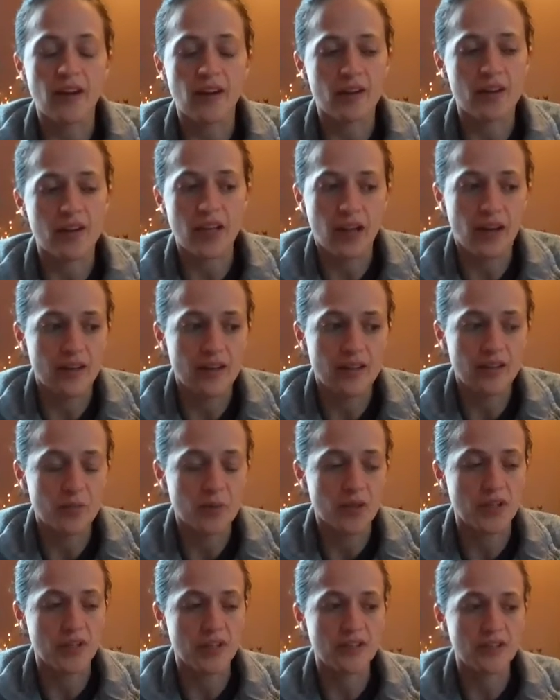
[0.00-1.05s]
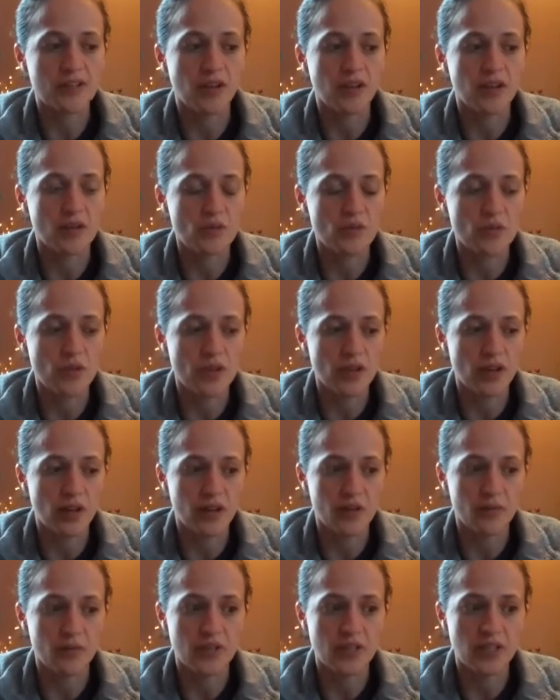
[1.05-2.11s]
I already had experience. I knew the
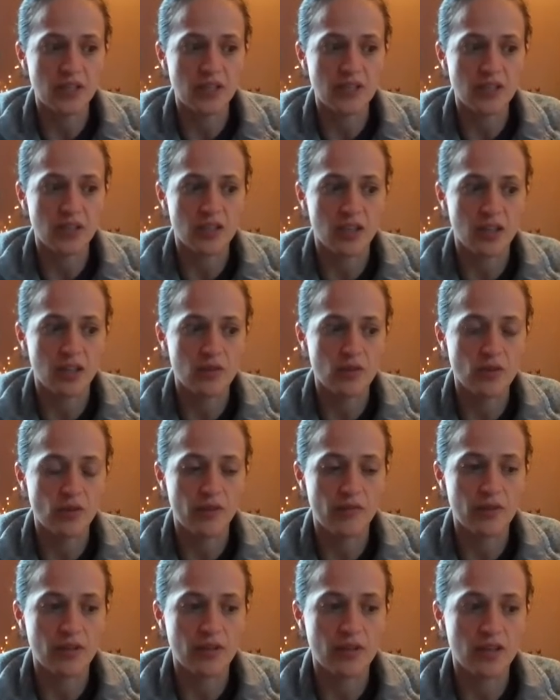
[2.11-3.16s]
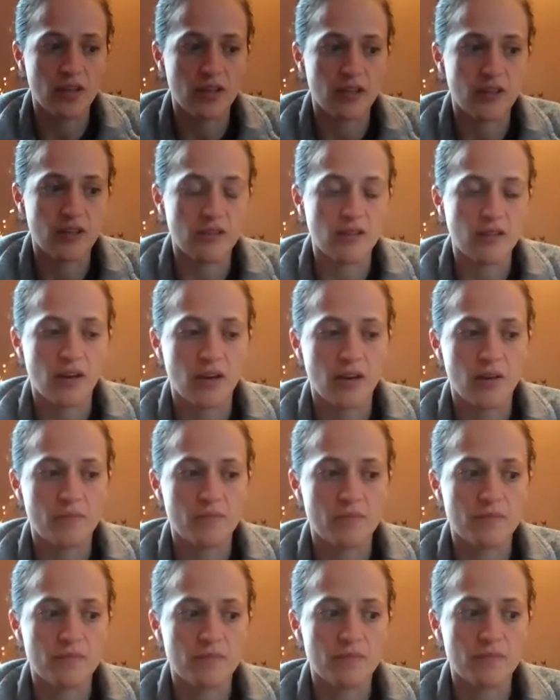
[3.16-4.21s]
documentation. I knew everything
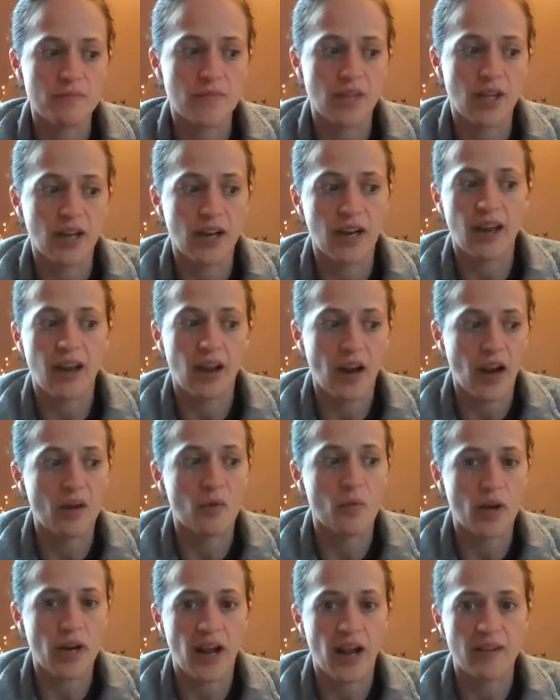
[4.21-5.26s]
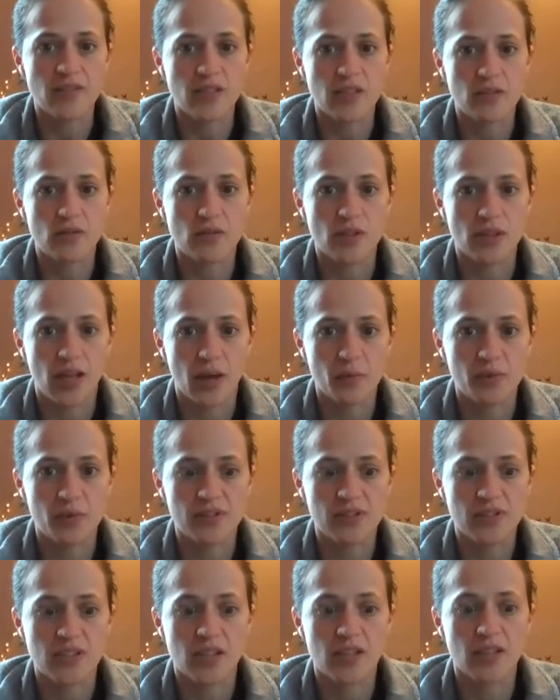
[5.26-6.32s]
that I would have to do in that
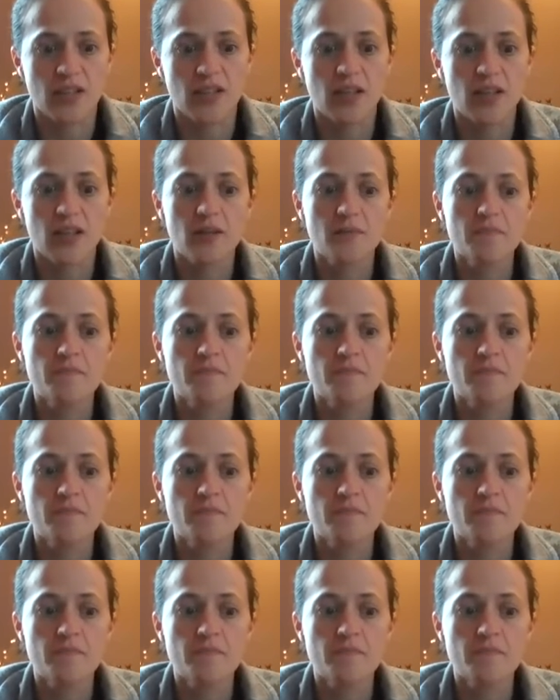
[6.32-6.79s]
position.